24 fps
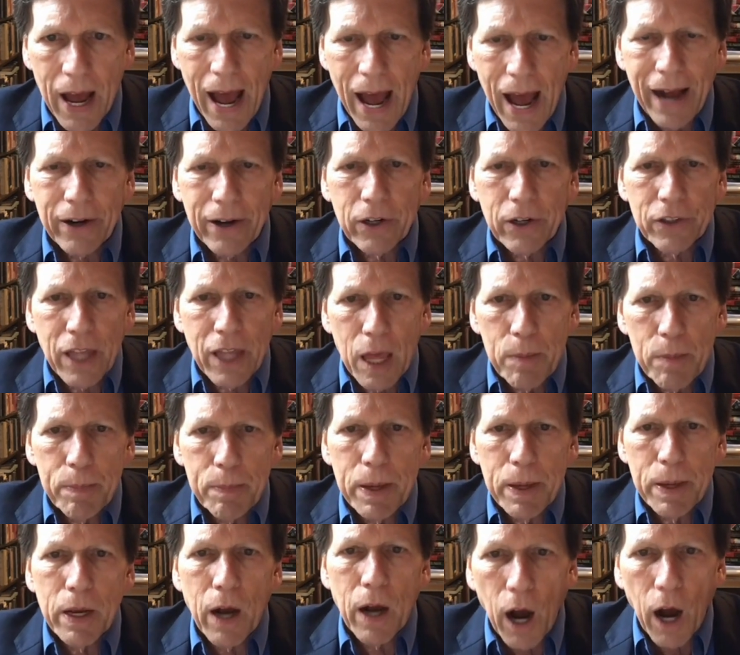How could they
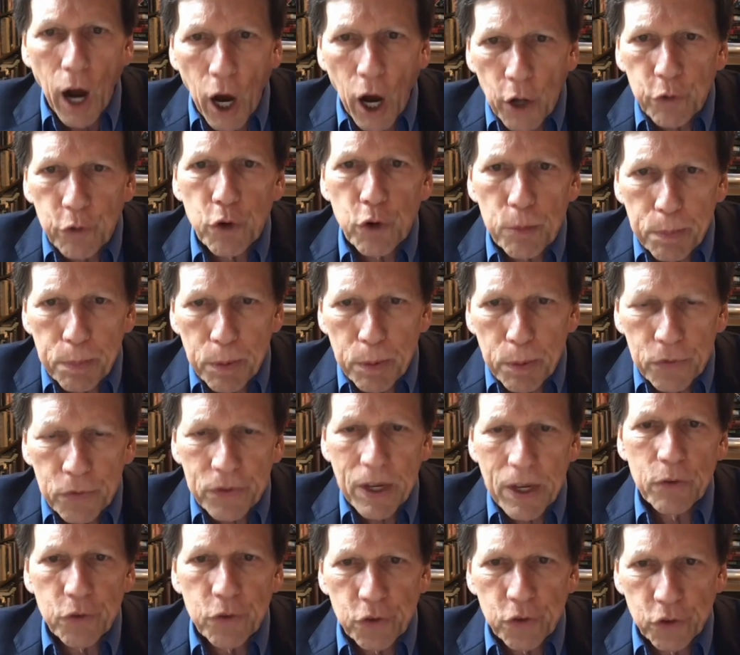be
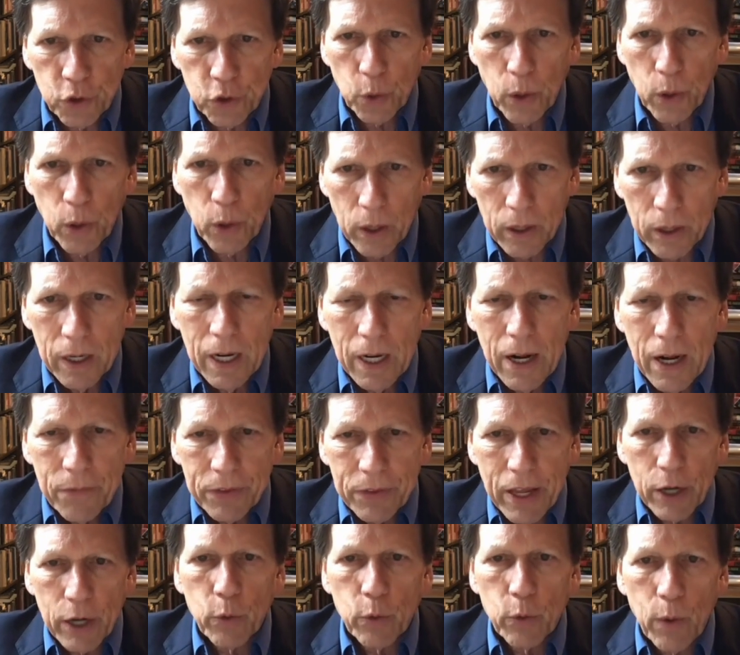100% sure
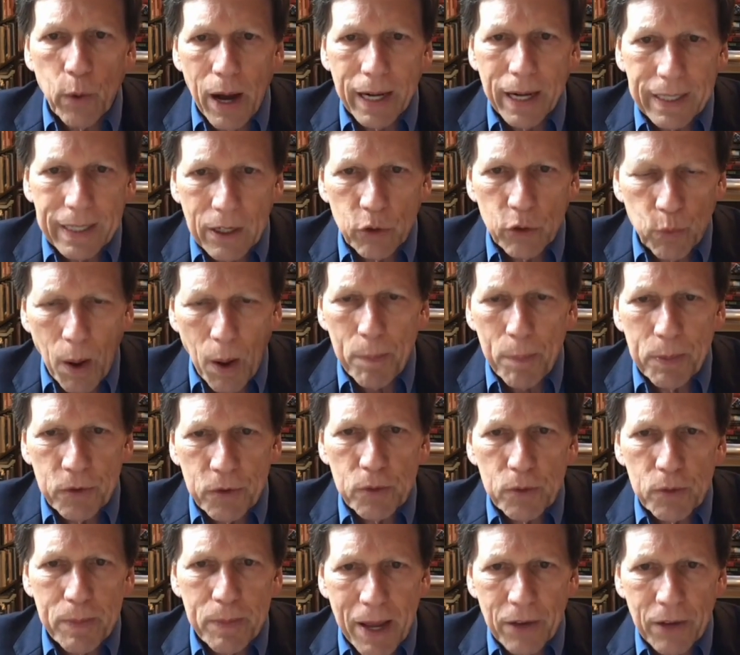that Iraq has
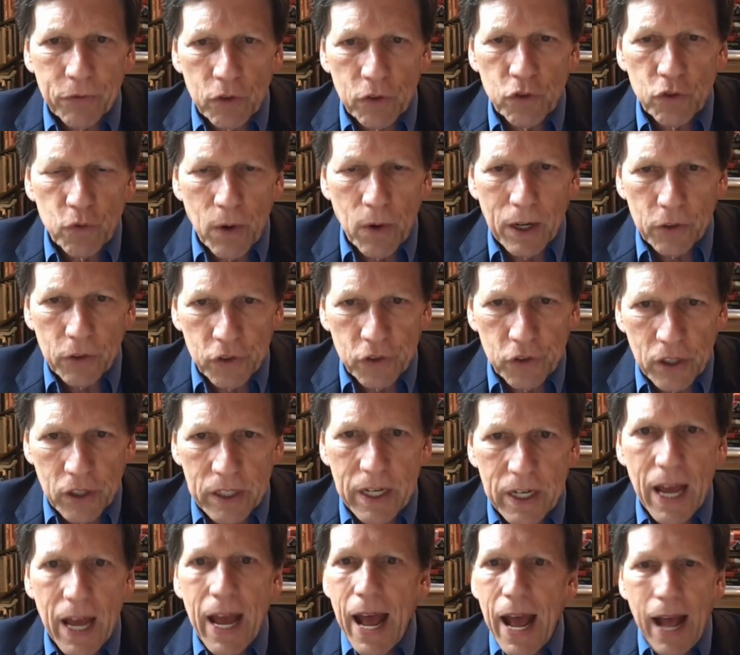weapons of mass
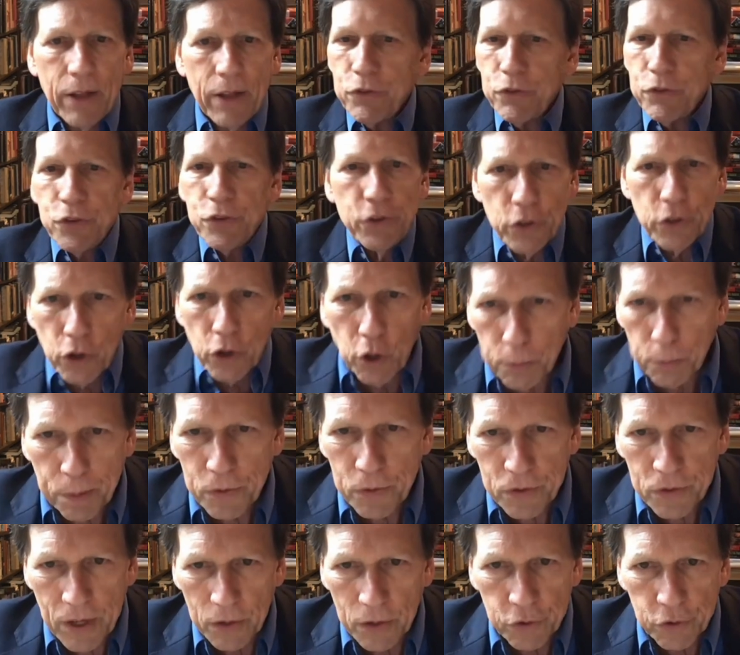destruction and
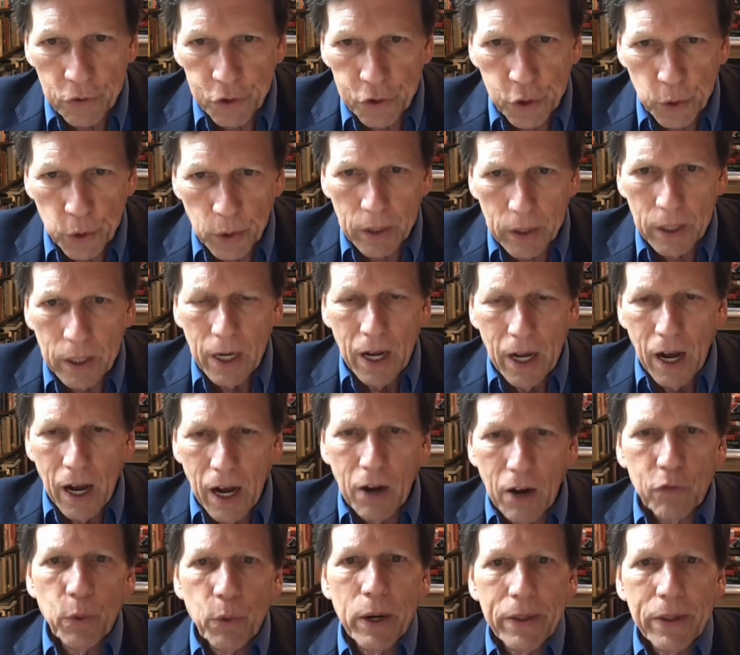0% sure
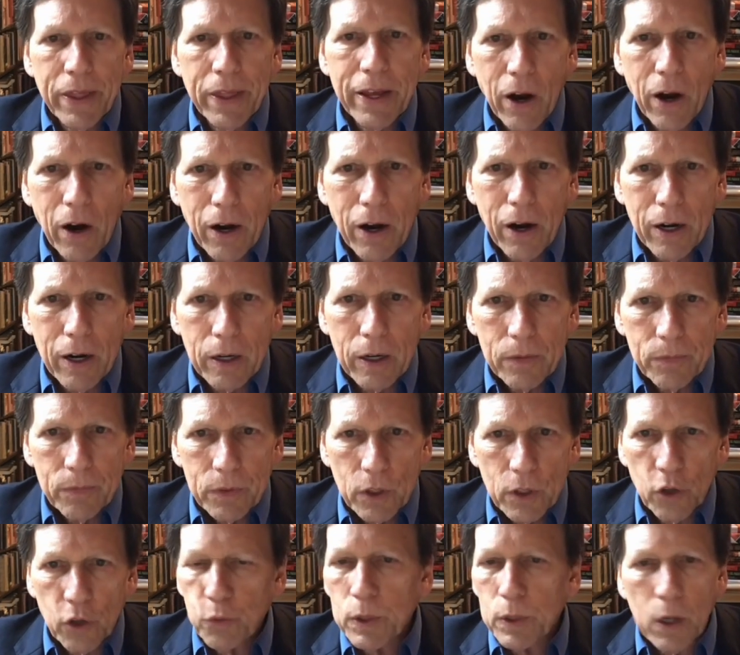of where they are?
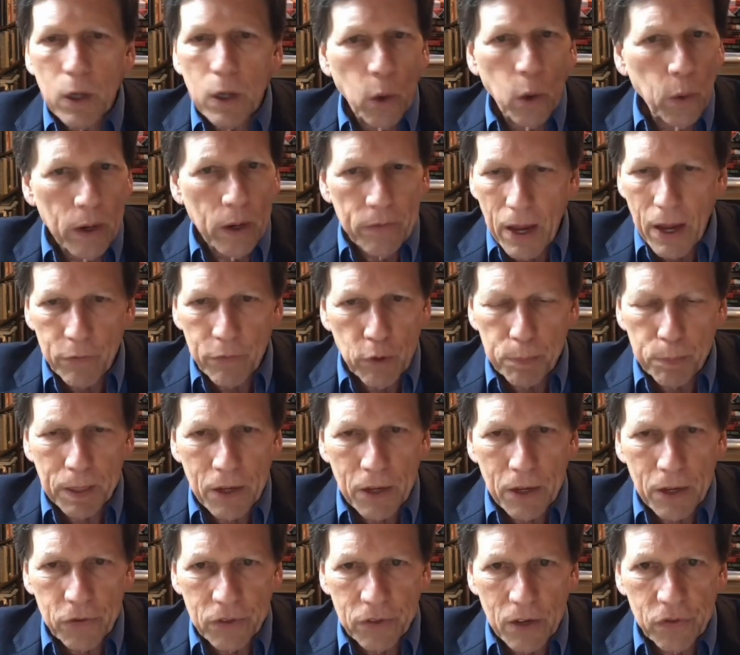Because we go in every
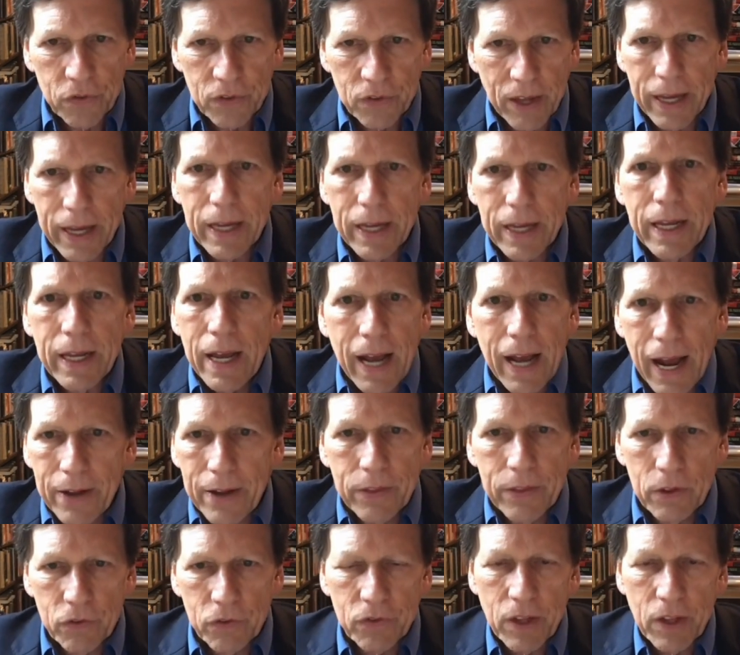place they say,
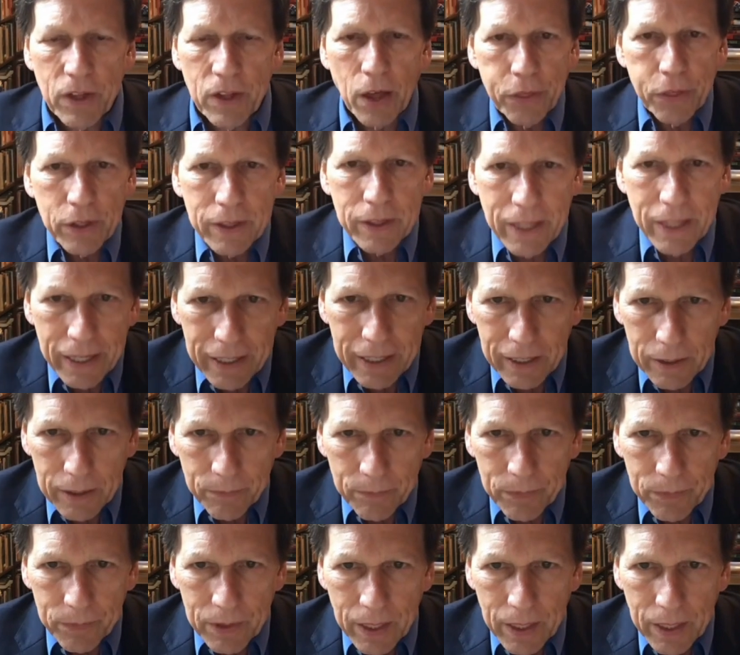and there's nothing there.